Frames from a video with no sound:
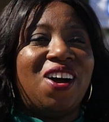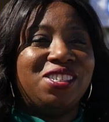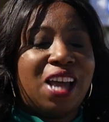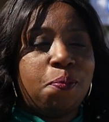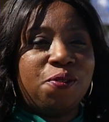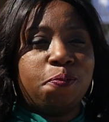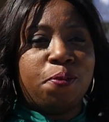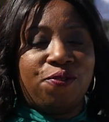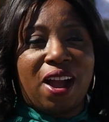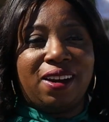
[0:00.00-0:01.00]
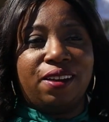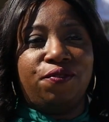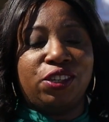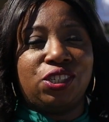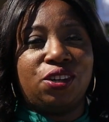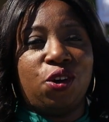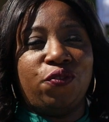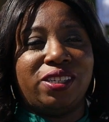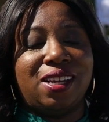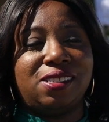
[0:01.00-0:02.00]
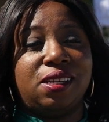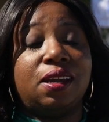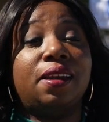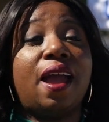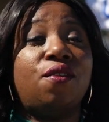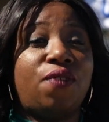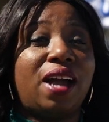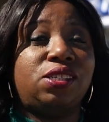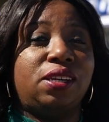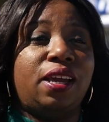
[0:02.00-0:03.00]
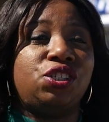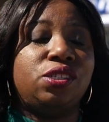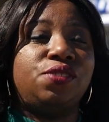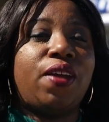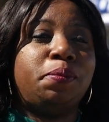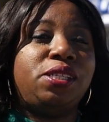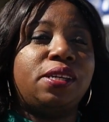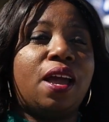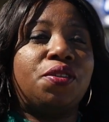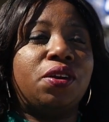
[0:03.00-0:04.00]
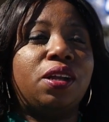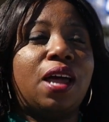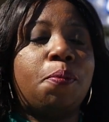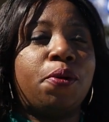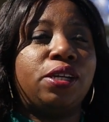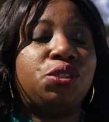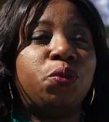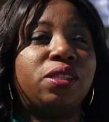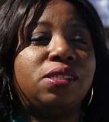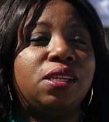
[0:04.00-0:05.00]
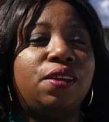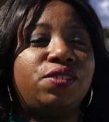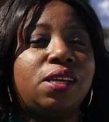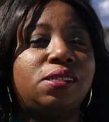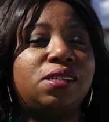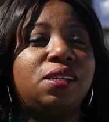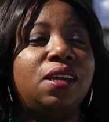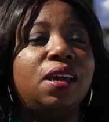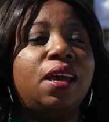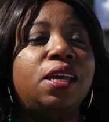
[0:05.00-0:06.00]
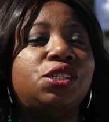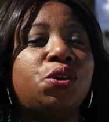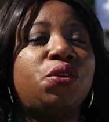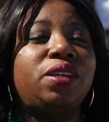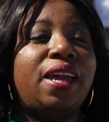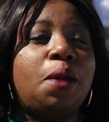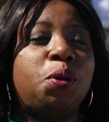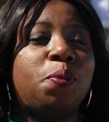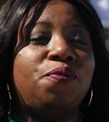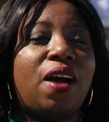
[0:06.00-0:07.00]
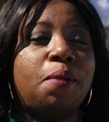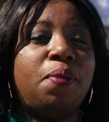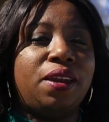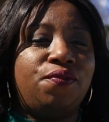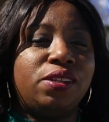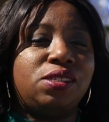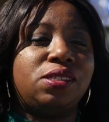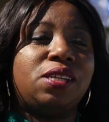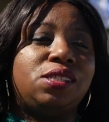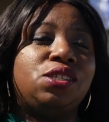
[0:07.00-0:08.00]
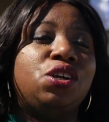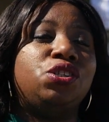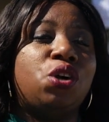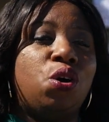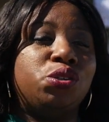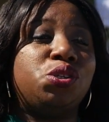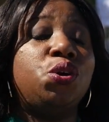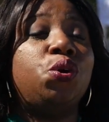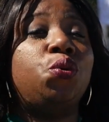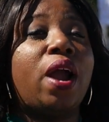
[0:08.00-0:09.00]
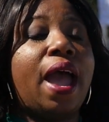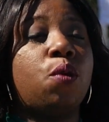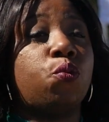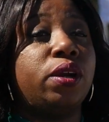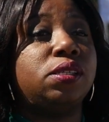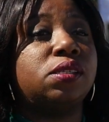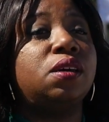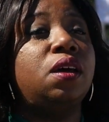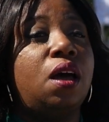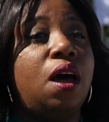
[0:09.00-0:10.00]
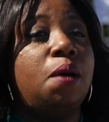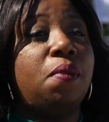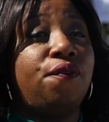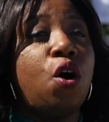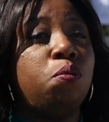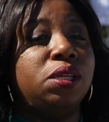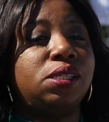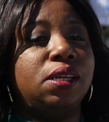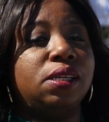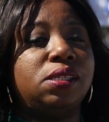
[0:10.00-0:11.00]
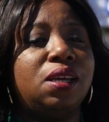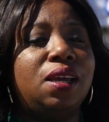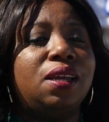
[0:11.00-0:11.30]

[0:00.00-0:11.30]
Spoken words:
On top of providing efficient COVID testing and now vaccinations, Family Together, in collaboration with the City of Tustin, is currently able to provide benefits to Tustin adults who are at risk of homelessness.